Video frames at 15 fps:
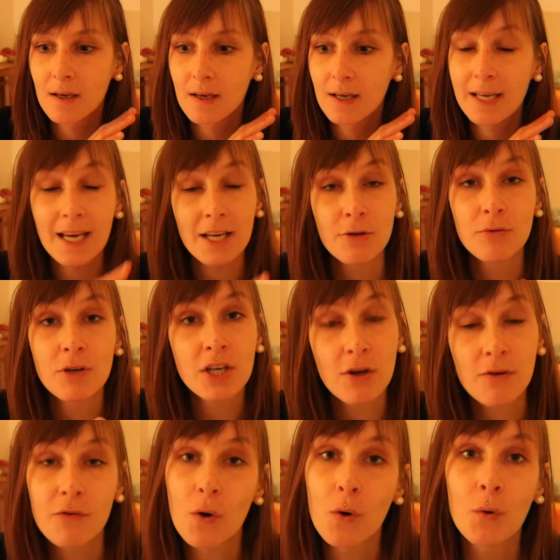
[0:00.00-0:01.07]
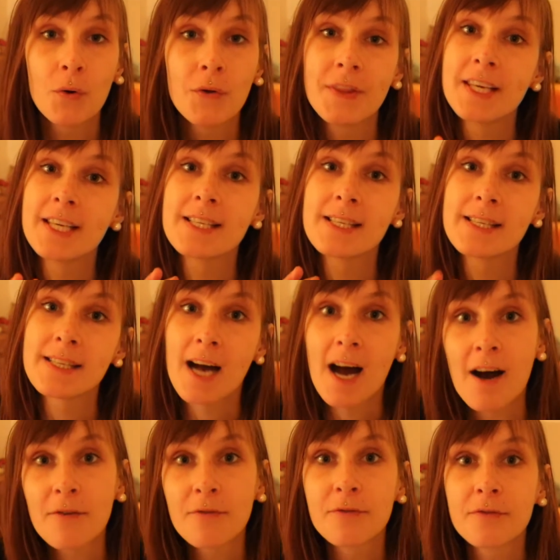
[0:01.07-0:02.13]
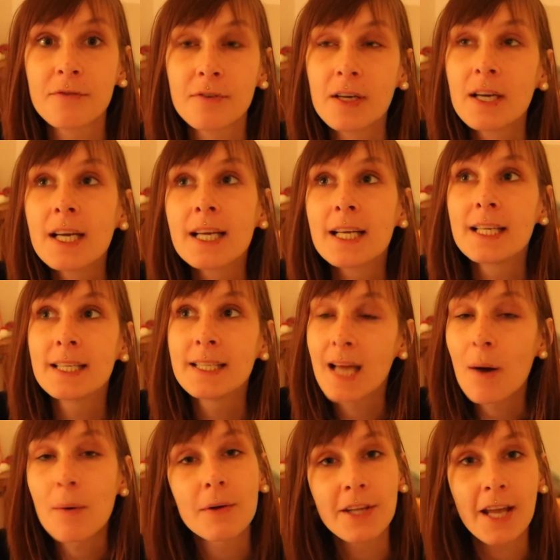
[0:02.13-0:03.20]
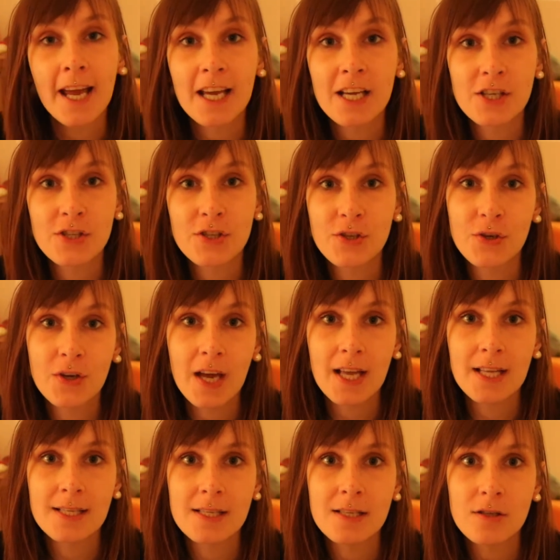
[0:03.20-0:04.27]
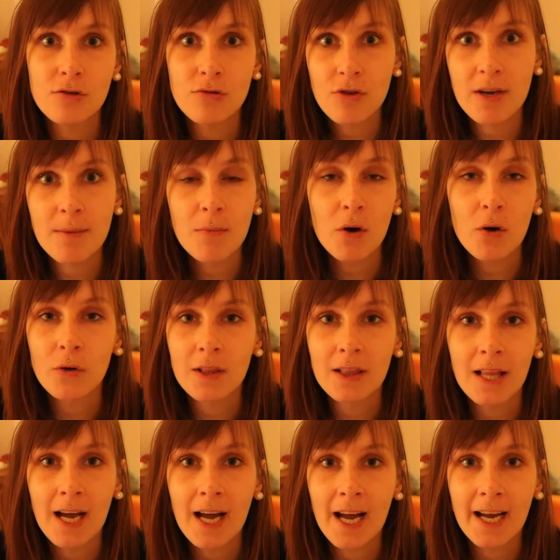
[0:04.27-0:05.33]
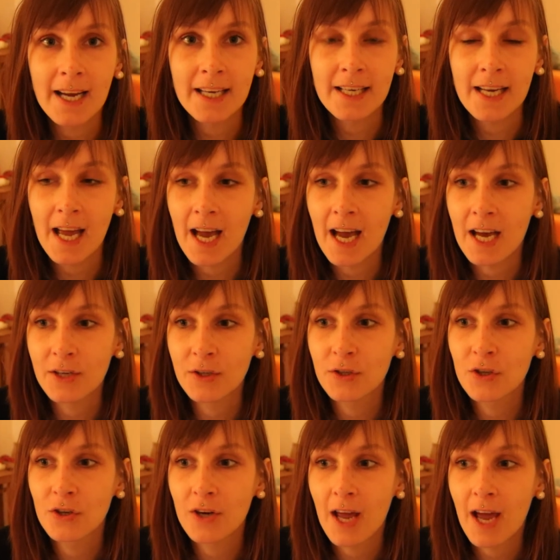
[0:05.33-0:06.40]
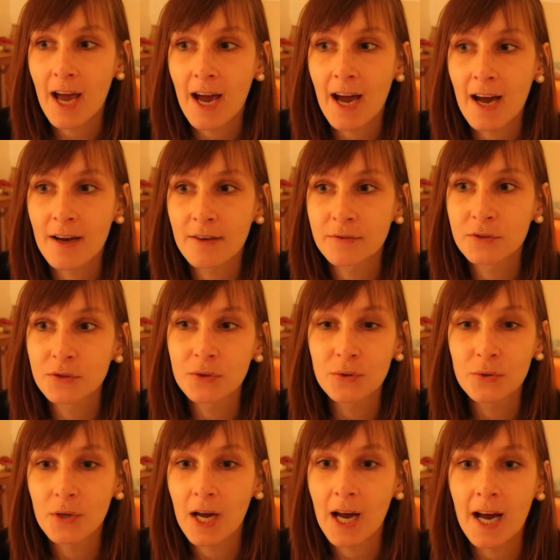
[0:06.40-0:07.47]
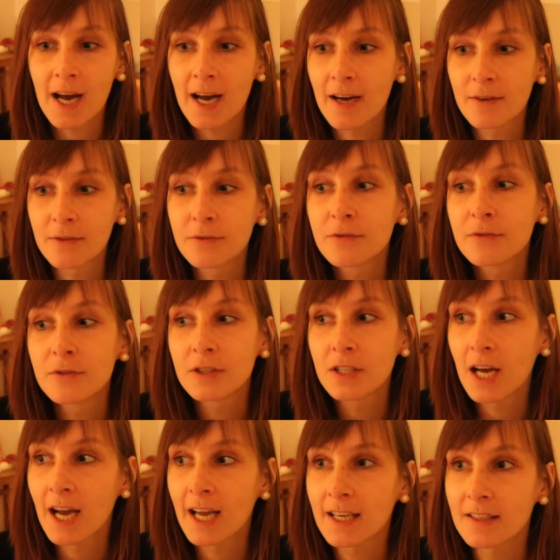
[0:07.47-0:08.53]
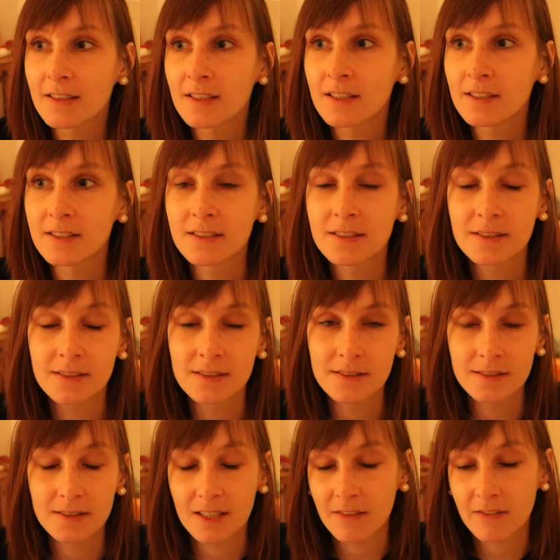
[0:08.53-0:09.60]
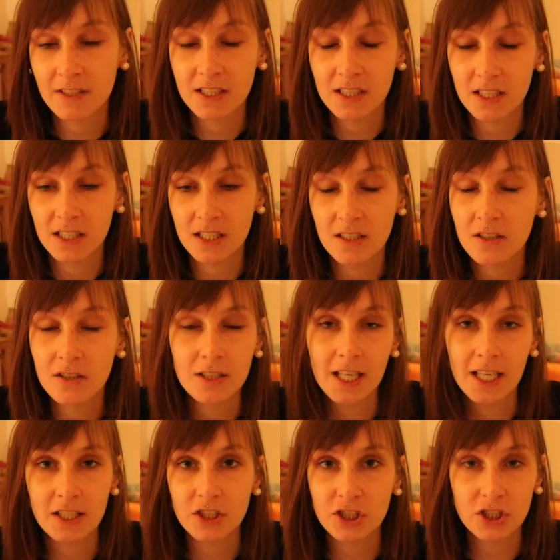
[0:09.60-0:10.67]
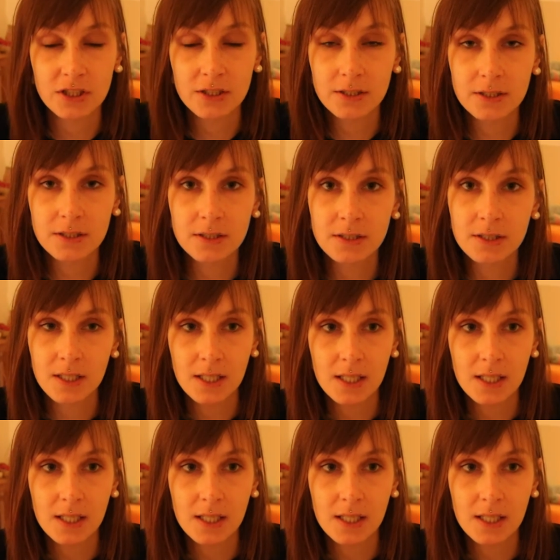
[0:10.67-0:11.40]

get rid of all these stuff. Nowadays you can stream online and you don't have to have like this DVD collection.